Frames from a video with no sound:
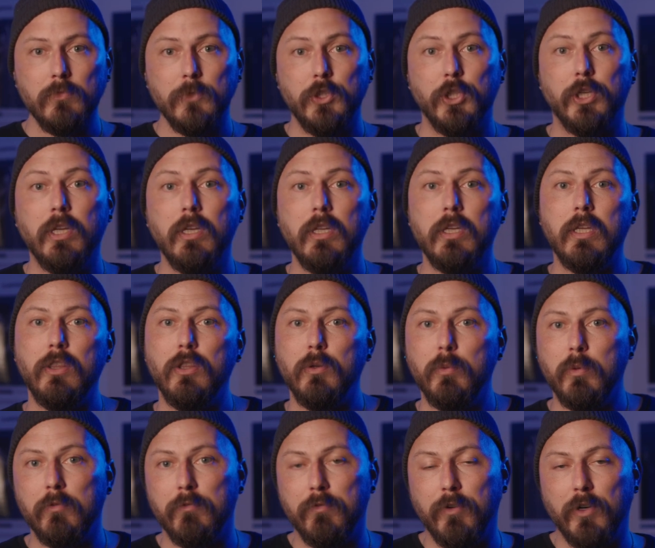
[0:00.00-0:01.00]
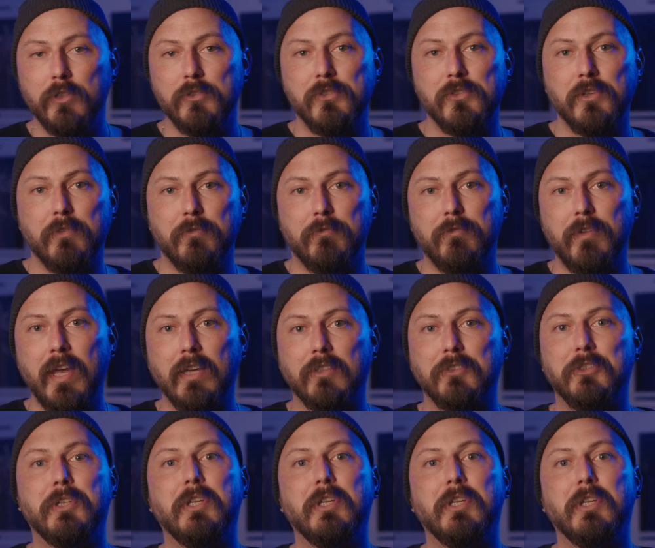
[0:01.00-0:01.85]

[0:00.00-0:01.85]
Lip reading: you're going to get the reverse effect.